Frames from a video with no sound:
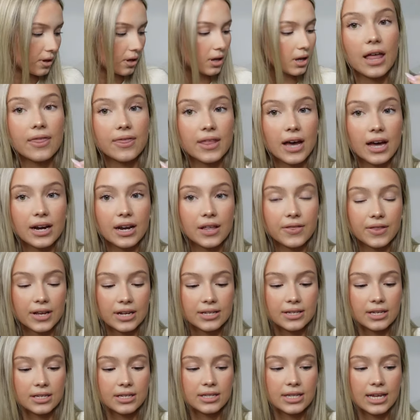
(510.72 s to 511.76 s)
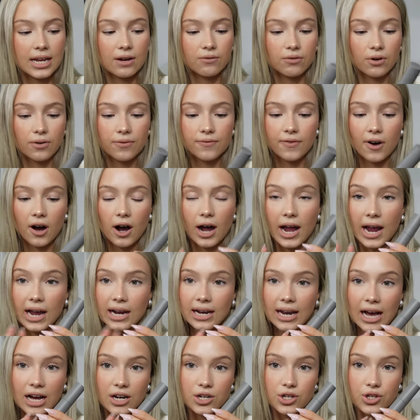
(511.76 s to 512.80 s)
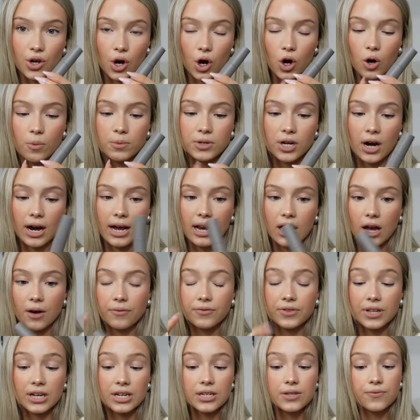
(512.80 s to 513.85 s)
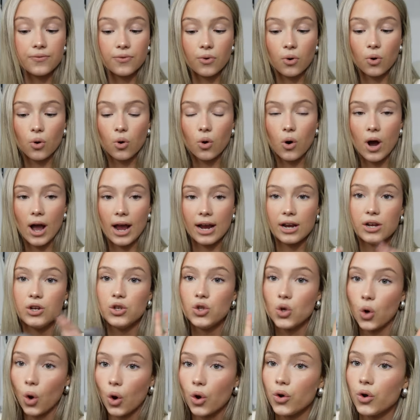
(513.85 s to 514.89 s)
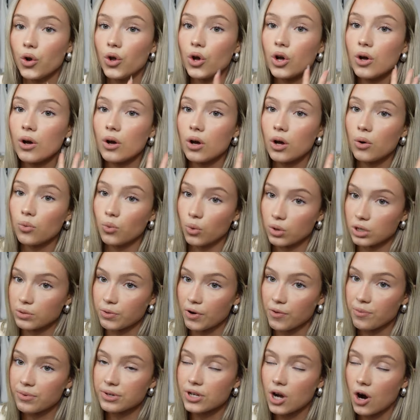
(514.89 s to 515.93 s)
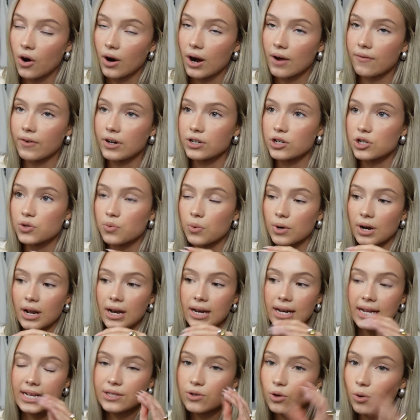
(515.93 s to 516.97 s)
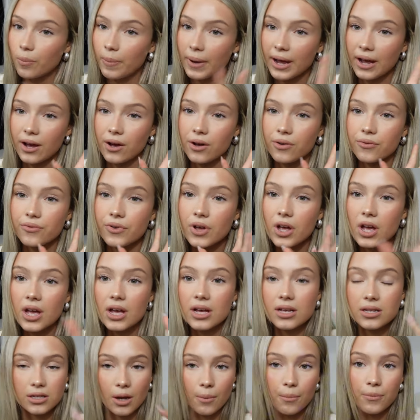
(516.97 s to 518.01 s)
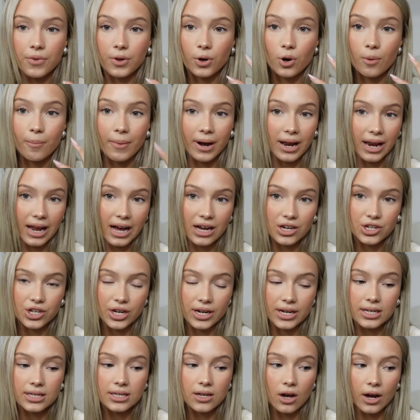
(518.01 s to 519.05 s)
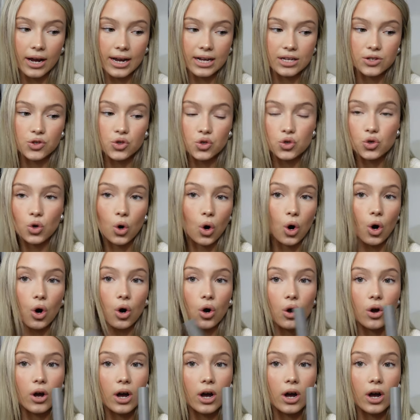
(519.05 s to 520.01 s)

And then this is the Refi Lash Sculpt. I love this for a non-waterproof mascara. If I just want a little bit of something on my lashes, it's not